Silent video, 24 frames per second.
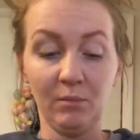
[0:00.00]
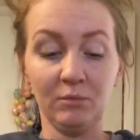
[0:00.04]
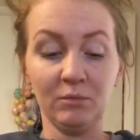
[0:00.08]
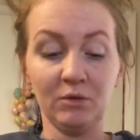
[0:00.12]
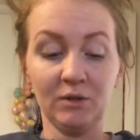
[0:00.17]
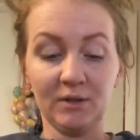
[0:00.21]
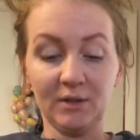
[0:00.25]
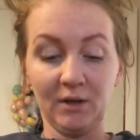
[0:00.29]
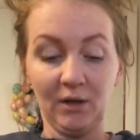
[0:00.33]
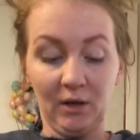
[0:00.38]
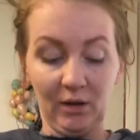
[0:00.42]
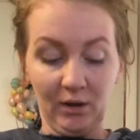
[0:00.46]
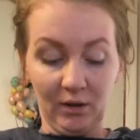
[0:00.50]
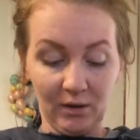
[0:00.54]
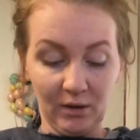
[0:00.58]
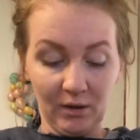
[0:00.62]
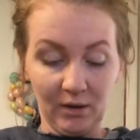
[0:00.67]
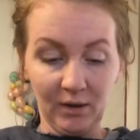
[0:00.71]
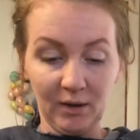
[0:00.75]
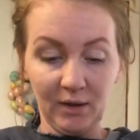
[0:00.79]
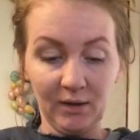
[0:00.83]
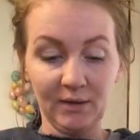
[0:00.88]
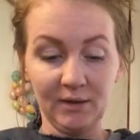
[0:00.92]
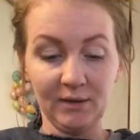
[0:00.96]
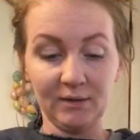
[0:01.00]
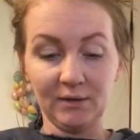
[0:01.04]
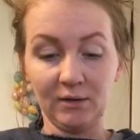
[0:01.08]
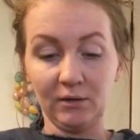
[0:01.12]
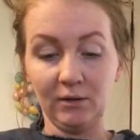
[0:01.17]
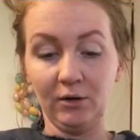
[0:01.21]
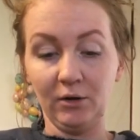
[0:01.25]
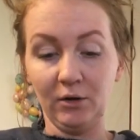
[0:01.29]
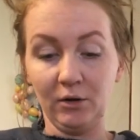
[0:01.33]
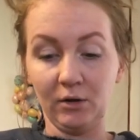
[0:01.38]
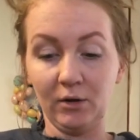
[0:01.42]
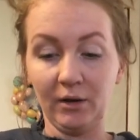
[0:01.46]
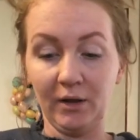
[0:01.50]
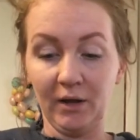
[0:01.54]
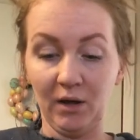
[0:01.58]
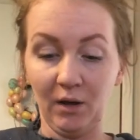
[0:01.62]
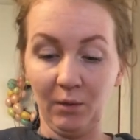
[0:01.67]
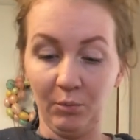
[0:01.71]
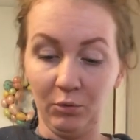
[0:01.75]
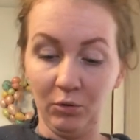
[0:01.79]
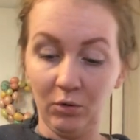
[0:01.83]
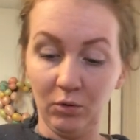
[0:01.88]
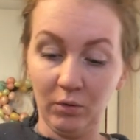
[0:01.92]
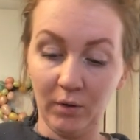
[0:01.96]
I'm just gonna get this glitter cleaned up
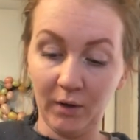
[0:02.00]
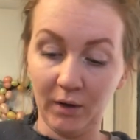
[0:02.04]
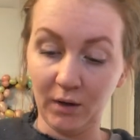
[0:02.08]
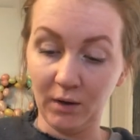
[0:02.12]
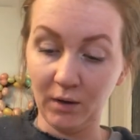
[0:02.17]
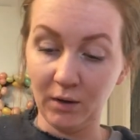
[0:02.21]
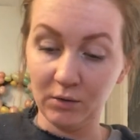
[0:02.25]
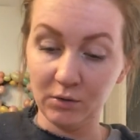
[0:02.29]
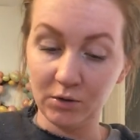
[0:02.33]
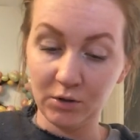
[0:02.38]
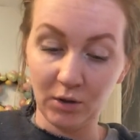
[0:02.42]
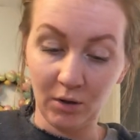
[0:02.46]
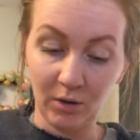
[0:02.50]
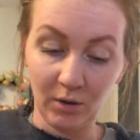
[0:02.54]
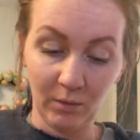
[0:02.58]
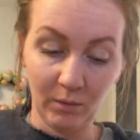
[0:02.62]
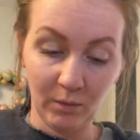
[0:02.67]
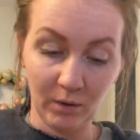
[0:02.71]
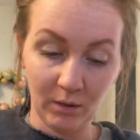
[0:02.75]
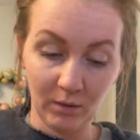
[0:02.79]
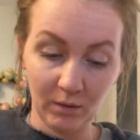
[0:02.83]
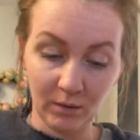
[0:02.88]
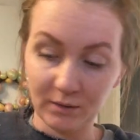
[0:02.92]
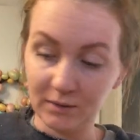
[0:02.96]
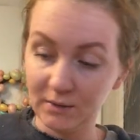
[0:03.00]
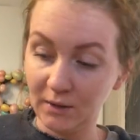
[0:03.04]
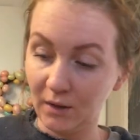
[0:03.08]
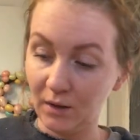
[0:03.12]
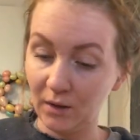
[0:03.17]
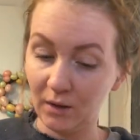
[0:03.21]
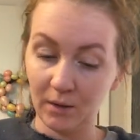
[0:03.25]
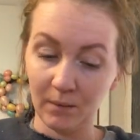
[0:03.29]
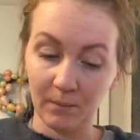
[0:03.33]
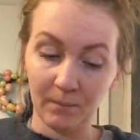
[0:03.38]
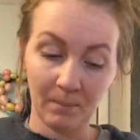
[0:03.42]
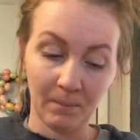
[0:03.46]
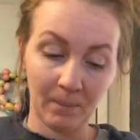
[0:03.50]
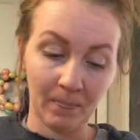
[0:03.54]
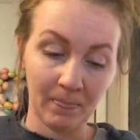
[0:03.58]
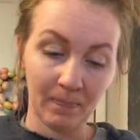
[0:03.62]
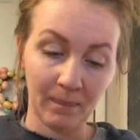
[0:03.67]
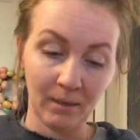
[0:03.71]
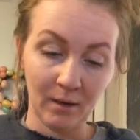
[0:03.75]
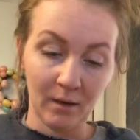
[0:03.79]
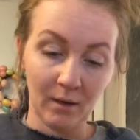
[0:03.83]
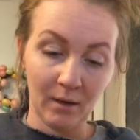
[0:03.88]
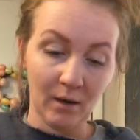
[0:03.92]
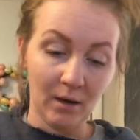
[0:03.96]
real quick and I'll show you what it looks like.
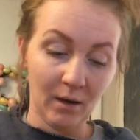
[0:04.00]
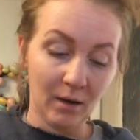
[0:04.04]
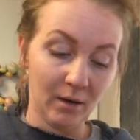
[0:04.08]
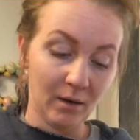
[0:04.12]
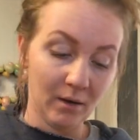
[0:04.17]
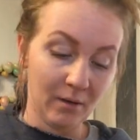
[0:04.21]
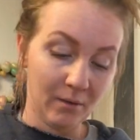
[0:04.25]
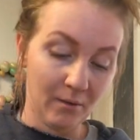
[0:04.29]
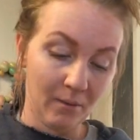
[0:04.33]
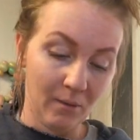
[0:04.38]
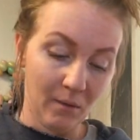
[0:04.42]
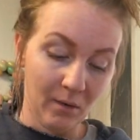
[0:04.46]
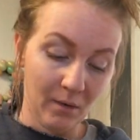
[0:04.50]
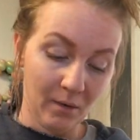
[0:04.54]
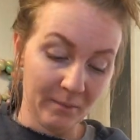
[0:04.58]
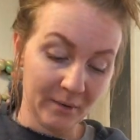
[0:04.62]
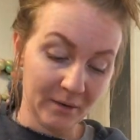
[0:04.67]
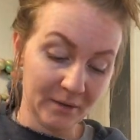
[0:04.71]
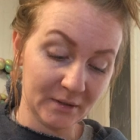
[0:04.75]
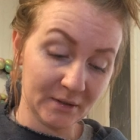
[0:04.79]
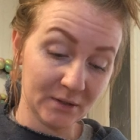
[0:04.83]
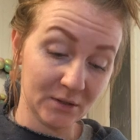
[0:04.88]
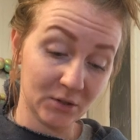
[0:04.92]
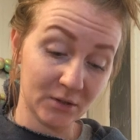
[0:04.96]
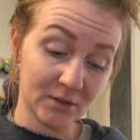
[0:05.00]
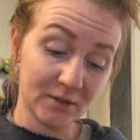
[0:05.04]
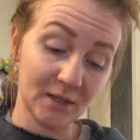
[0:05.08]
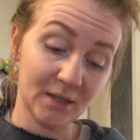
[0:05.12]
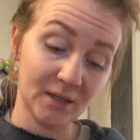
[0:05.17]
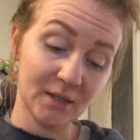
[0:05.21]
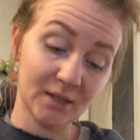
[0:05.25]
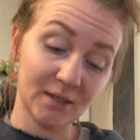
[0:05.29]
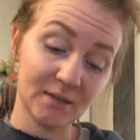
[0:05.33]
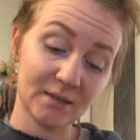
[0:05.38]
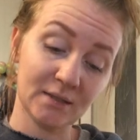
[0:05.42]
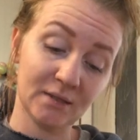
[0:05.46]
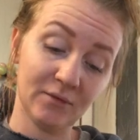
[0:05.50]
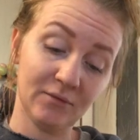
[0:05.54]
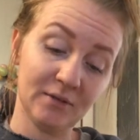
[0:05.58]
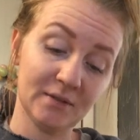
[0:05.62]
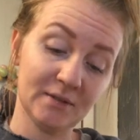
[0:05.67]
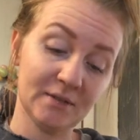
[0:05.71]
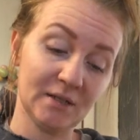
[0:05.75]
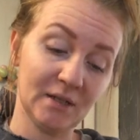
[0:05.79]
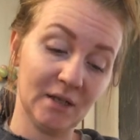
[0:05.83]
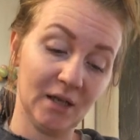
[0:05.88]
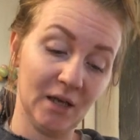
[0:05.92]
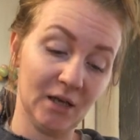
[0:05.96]
I mean, seriously, this
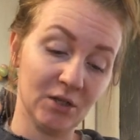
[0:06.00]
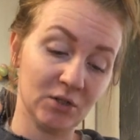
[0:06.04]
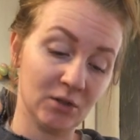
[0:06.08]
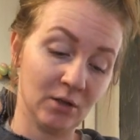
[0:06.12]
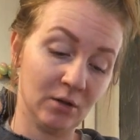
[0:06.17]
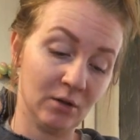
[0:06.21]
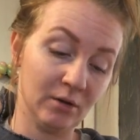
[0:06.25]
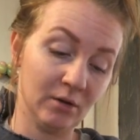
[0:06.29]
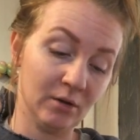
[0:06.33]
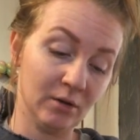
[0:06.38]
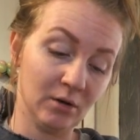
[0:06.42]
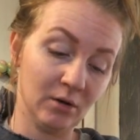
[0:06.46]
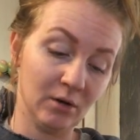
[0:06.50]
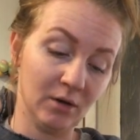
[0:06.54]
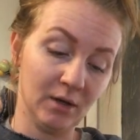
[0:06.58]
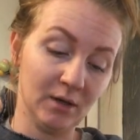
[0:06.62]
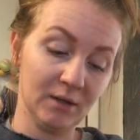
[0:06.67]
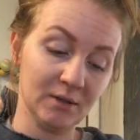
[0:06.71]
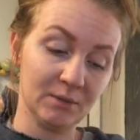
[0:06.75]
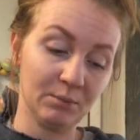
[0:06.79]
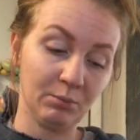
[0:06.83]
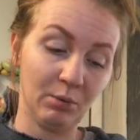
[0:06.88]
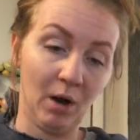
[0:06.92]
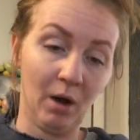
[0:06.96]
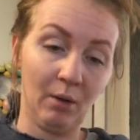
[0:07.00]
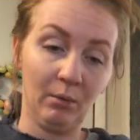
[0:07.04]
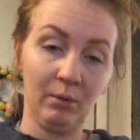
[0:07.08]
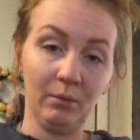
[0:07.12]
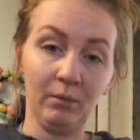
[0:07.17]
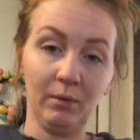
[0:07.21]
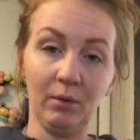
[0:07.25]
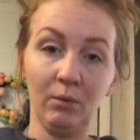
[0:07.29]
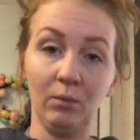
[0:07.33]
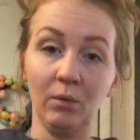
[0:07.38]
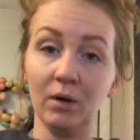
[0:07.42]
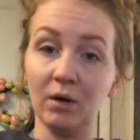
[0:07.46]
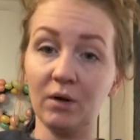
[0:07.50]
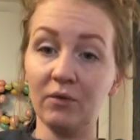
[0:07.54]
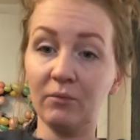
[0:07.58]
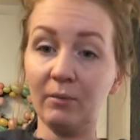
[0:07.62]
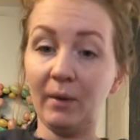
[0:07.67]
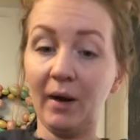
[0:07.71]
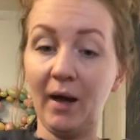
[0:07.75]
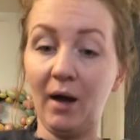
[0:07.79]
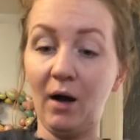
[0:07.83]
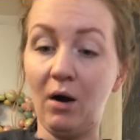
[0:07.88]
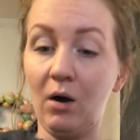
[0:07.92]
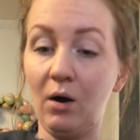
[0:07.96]
Sophistication glitter is probably one of
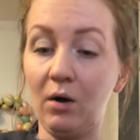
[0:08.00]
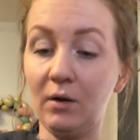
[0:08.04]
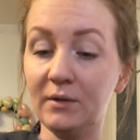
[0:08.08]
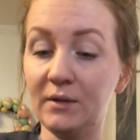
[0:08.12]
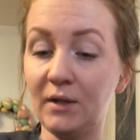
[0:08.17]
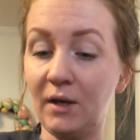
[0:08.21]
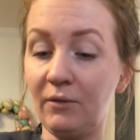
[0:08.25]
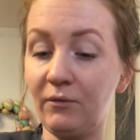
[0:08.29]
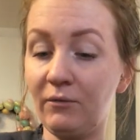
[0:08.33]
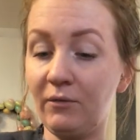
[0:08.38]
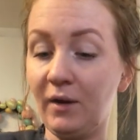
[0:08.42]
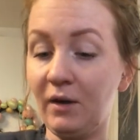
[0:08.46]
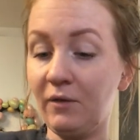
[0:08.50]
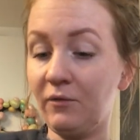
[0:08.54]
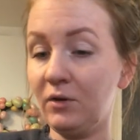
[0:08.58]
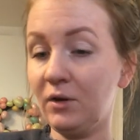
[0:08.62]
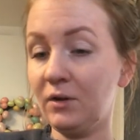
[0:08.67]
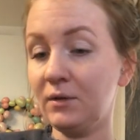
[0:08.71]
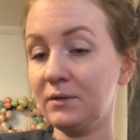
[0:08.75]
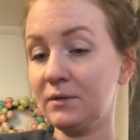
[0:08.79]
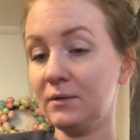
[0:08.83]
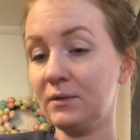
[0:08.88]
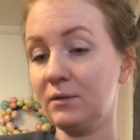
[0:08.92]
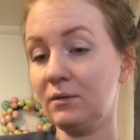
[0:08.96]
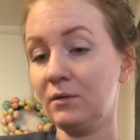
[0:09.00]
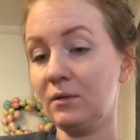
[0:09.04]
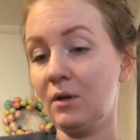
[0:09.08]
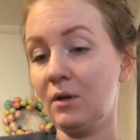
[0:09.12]
my all-time favorites.